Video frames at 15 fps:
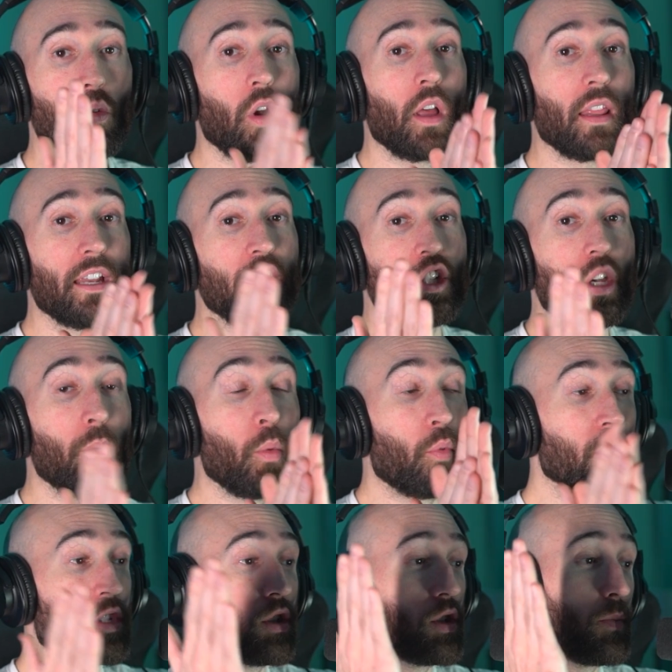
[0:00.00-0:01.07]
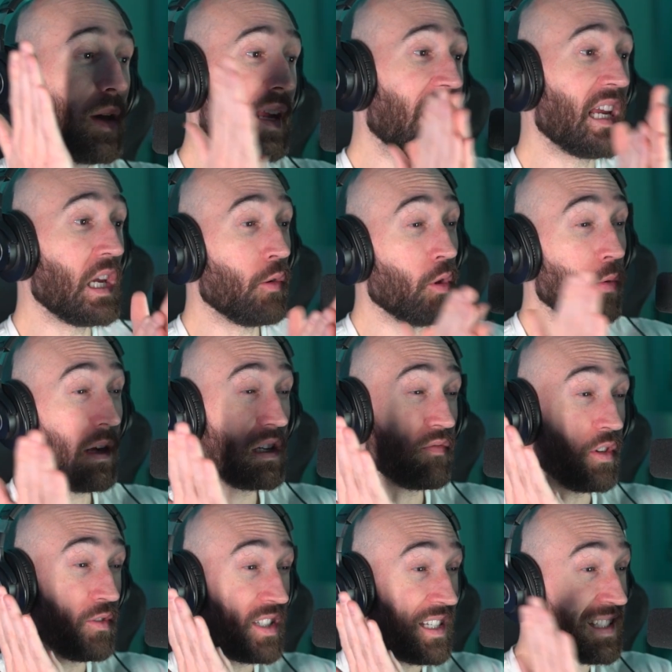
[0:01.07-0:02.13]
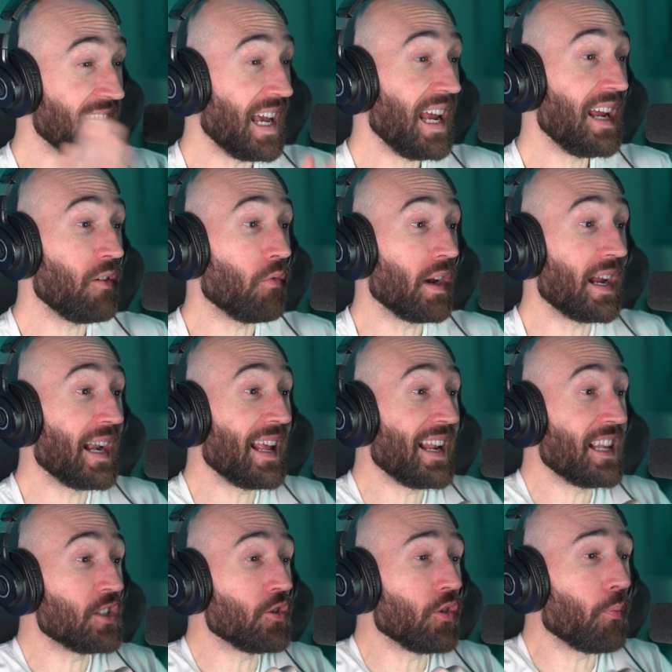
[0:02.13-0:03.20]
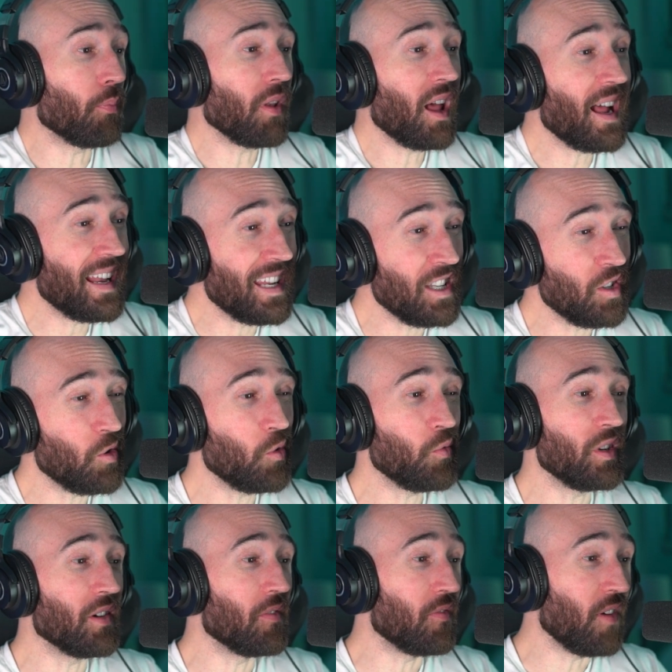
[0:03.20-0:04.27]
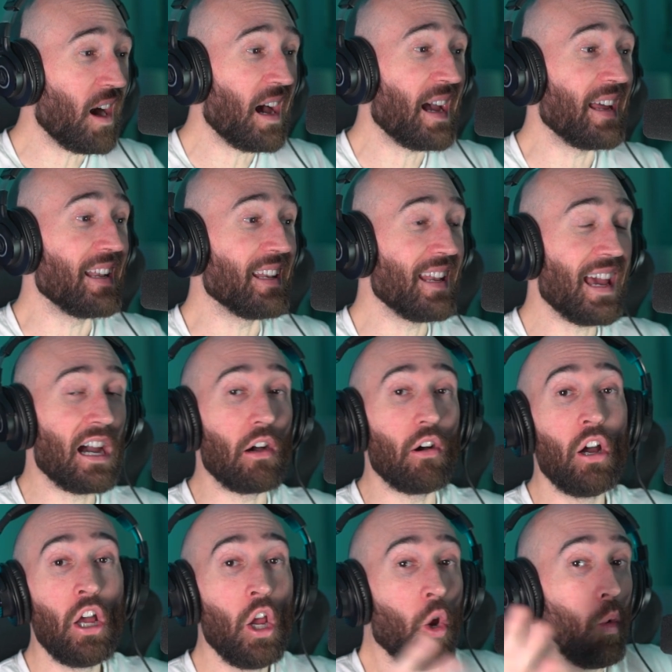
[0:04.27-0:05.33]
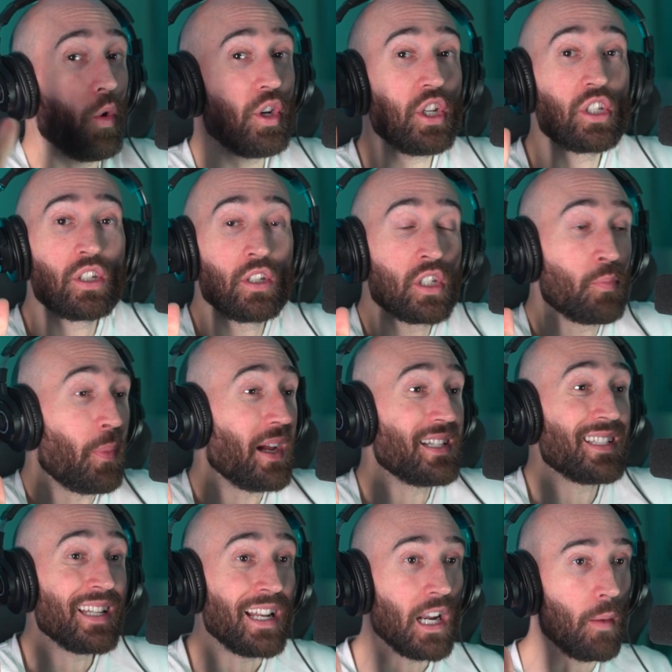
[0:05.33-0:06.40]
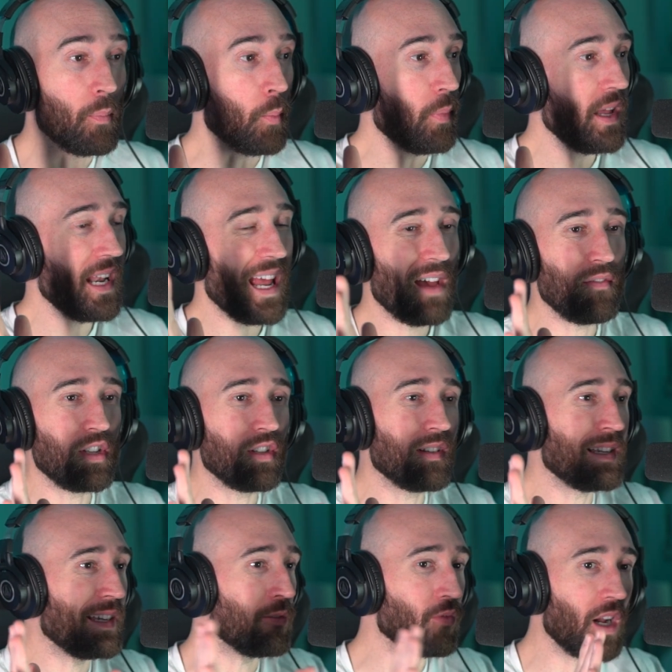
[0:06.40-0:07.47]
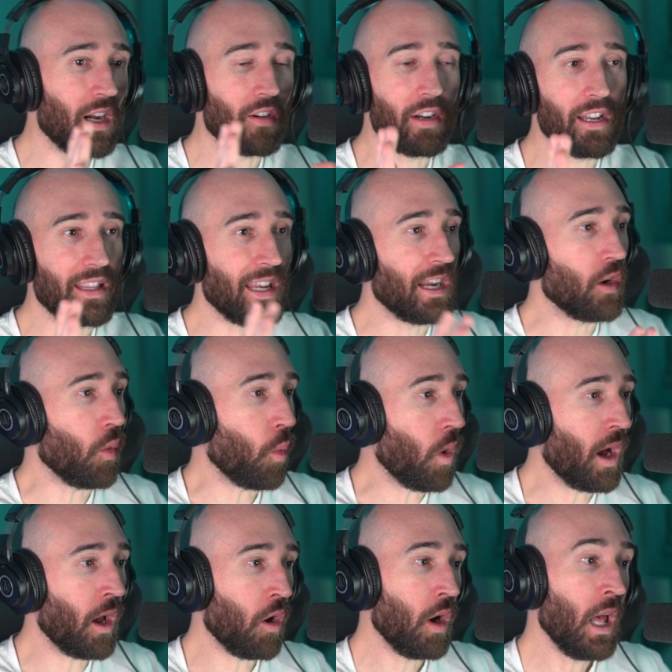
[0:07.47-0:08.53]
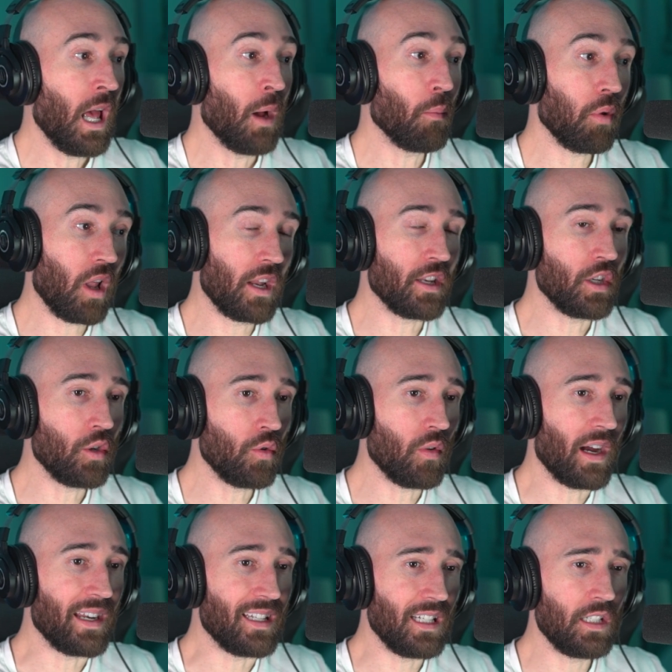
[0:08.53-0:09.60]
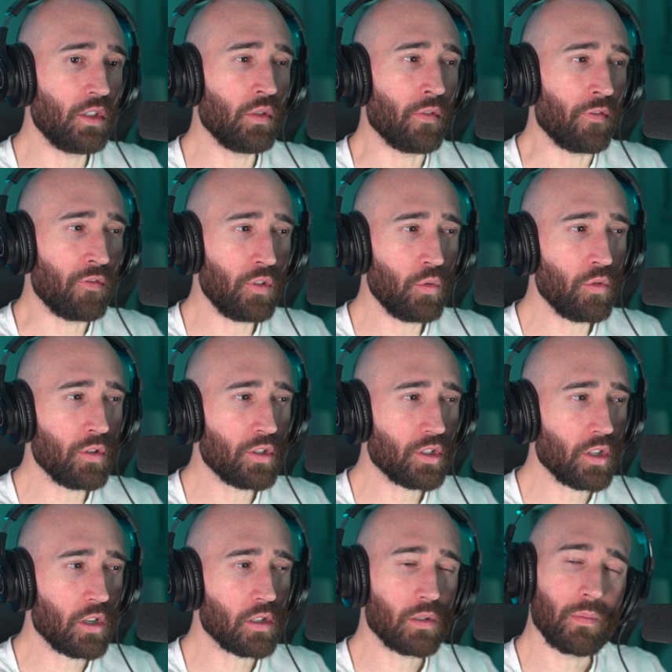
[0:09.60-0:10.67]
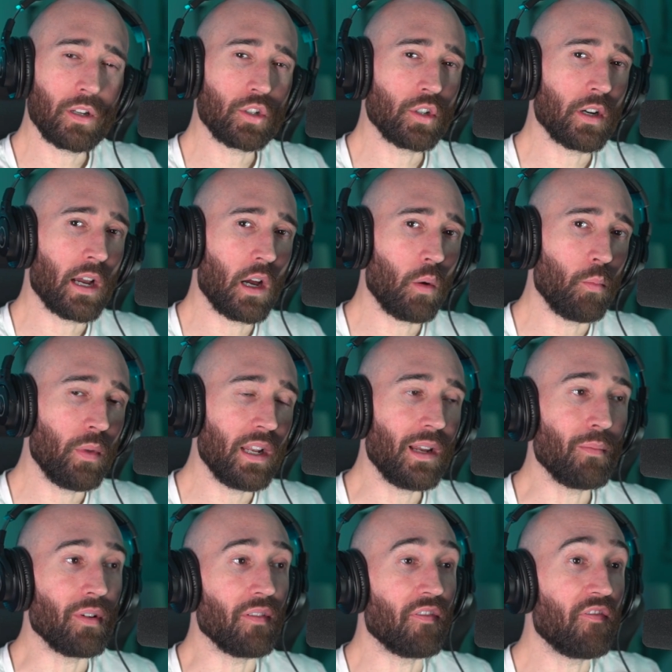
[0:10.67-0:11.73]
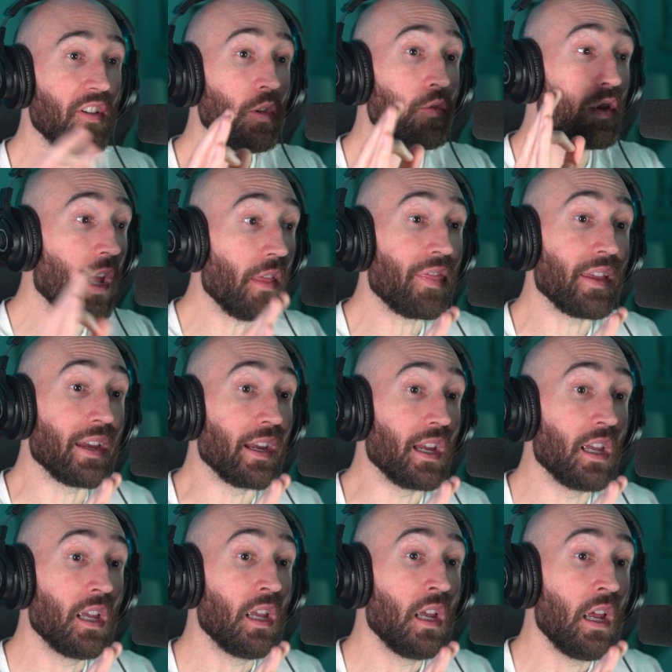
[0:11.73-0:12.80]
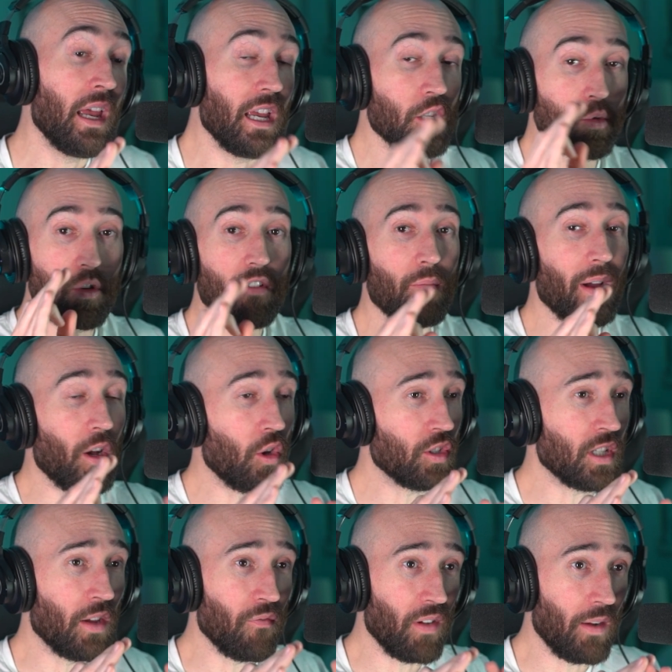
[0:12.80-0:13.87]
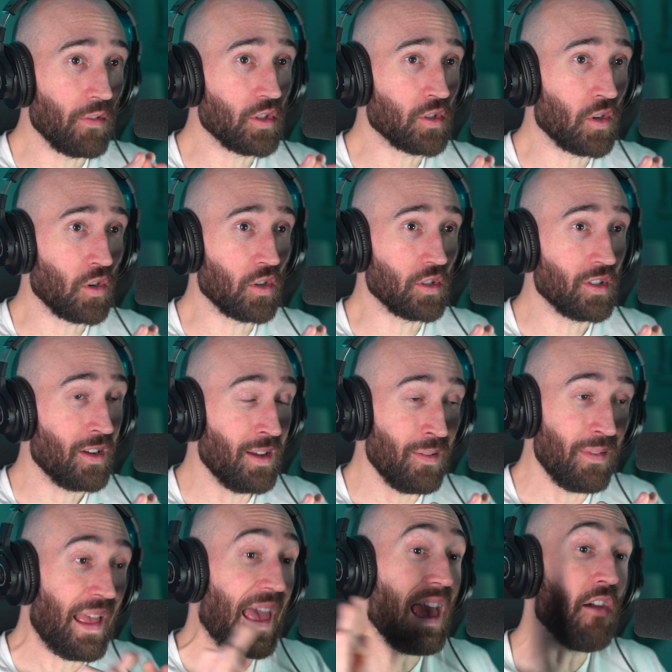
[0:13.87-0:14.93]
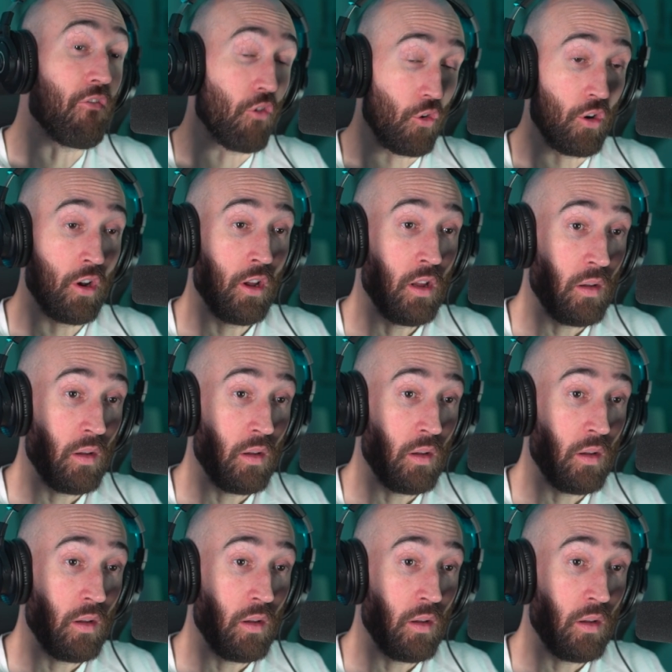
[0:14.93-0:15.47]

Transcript: on, ladies and gentlemen, boys and girls? Becky again with the next video. Today, we're going to get into the Plot in You Divide. Now, we're just spicing it up a bit. Haven't done any rock or anything in a while. Plot in You, I did do a few of their songs. I'm not sure how many, but Feel Nothing is one of my all-time favorite songs ever,